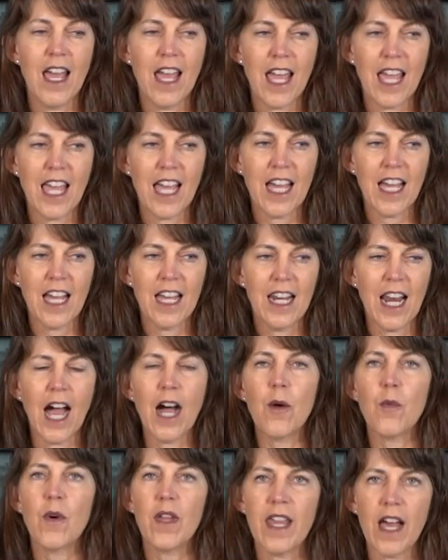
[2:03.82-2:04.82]
And
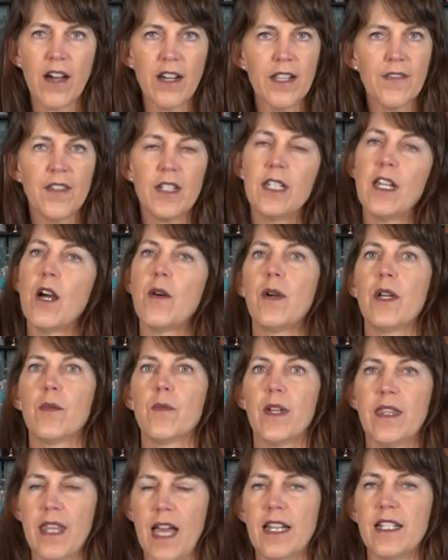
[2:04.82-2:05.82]
without even knowing
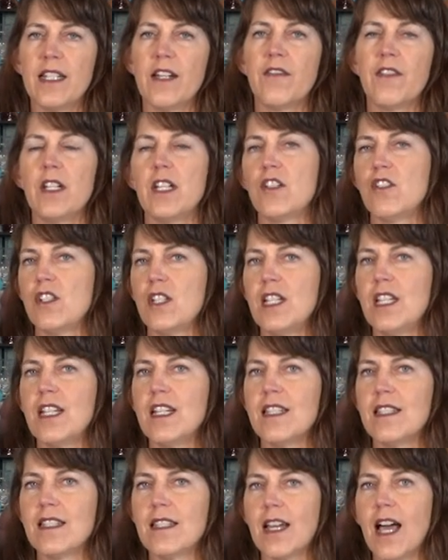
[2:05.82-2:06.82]
what that definition
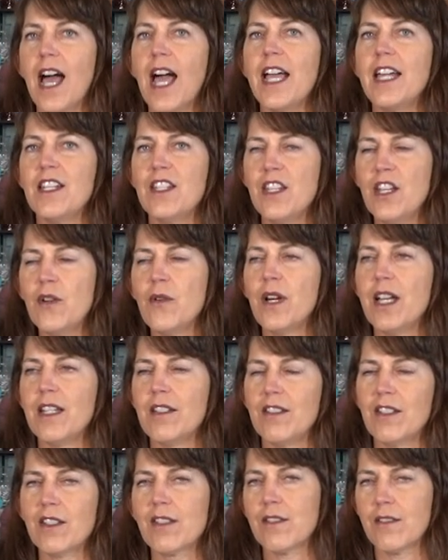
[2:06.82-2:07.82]
is, I knew
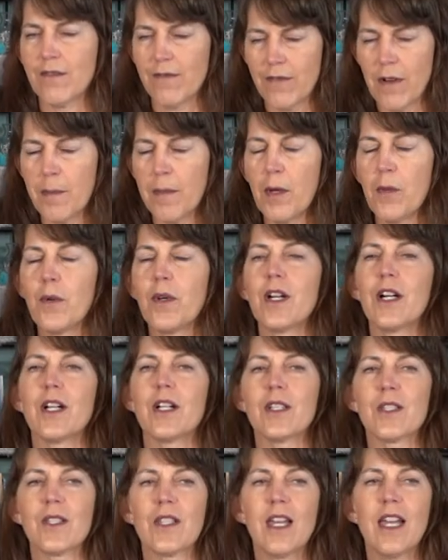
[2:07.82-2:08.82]
it just from the
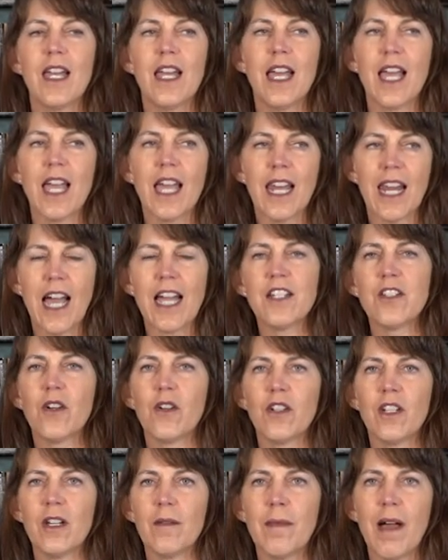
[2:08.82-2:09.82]
words. And I
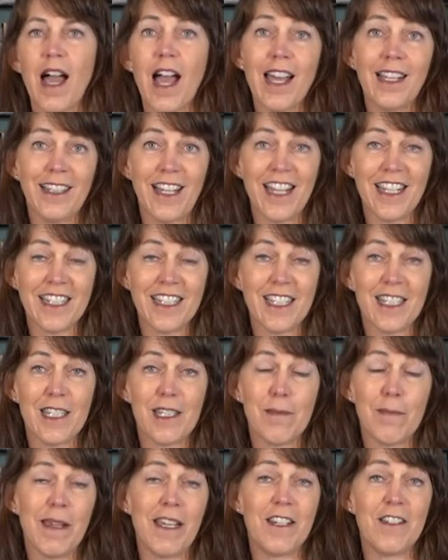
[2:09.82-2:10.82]
told him I like to
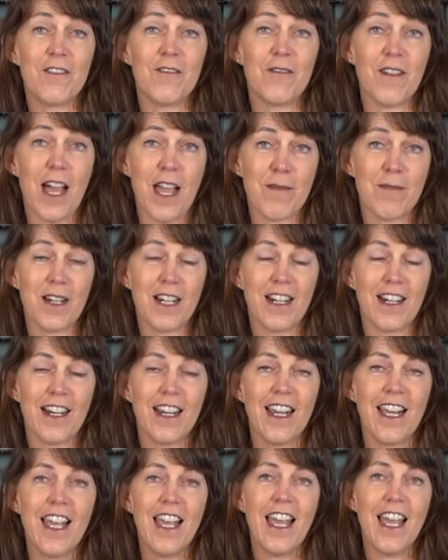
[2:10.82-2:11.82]
spin fiber.
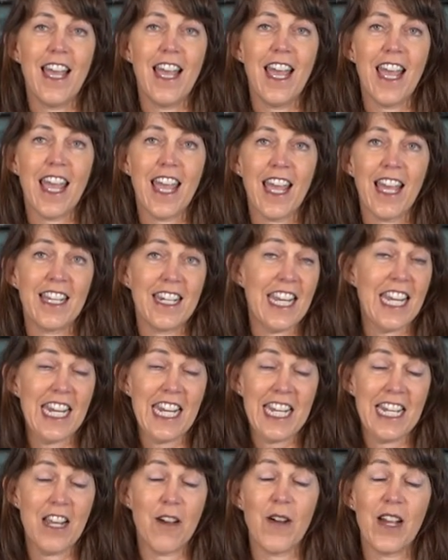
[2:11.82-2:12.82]
And he
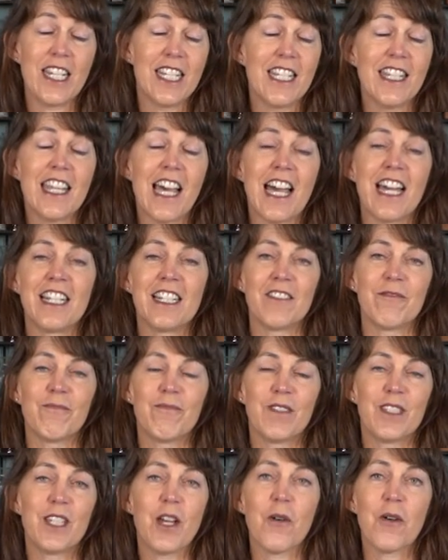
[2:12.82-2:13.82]
didn't know I did that.
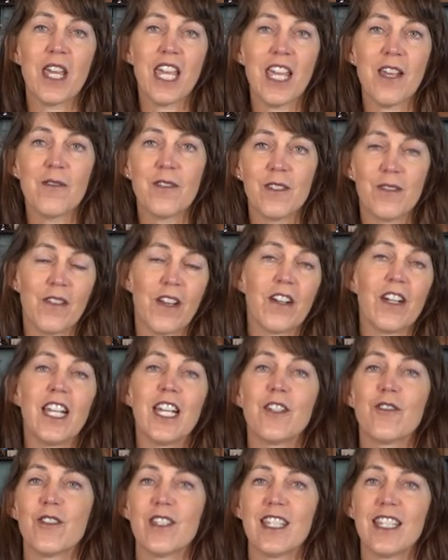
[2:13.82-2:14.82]
So he was
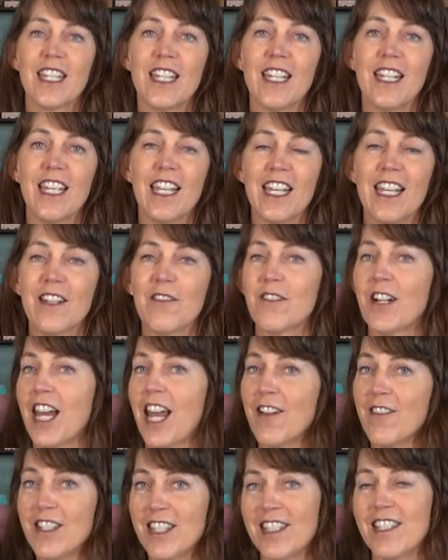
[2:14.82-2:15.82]
very interested in what
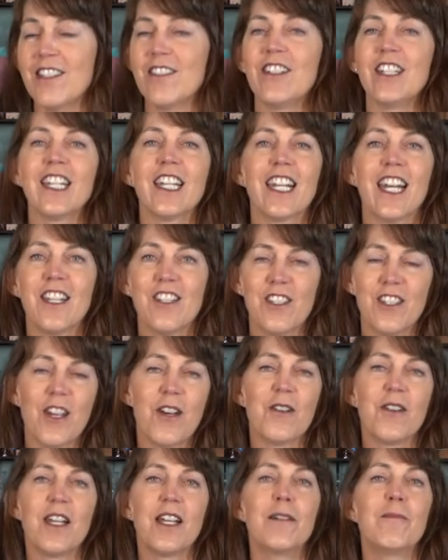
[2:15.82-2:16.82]
I was doing and I
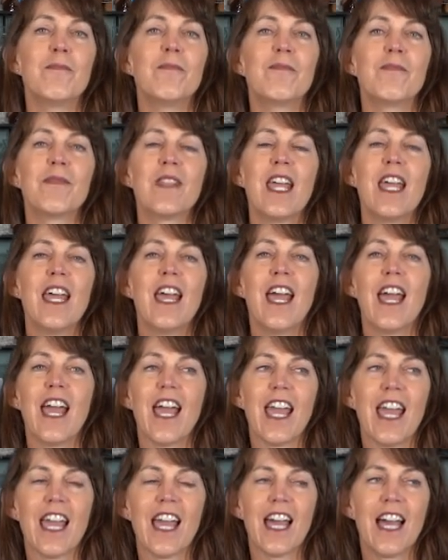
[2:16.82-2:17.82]
showed him.
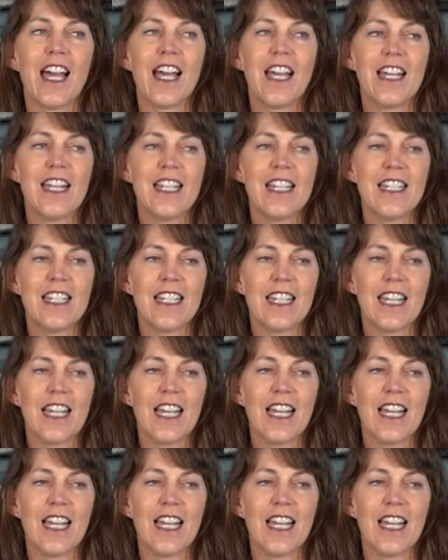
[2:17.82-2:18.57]
And